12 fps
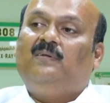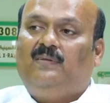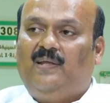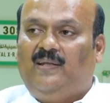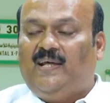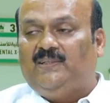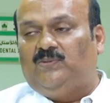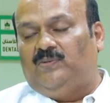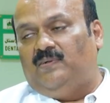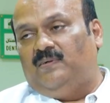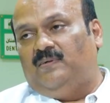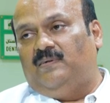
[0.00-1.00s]
then I
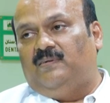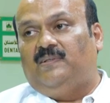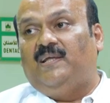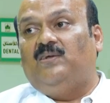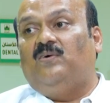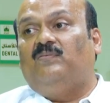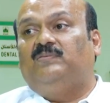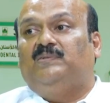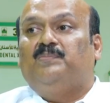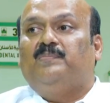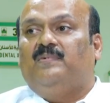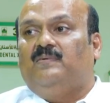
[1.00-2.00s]
should think of
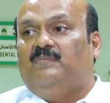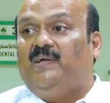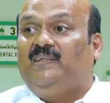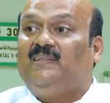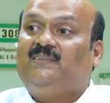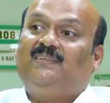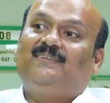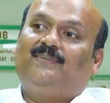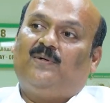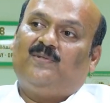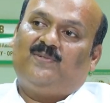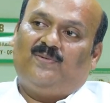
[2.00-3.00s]
some metastasis
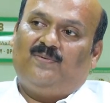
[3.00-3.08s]
also.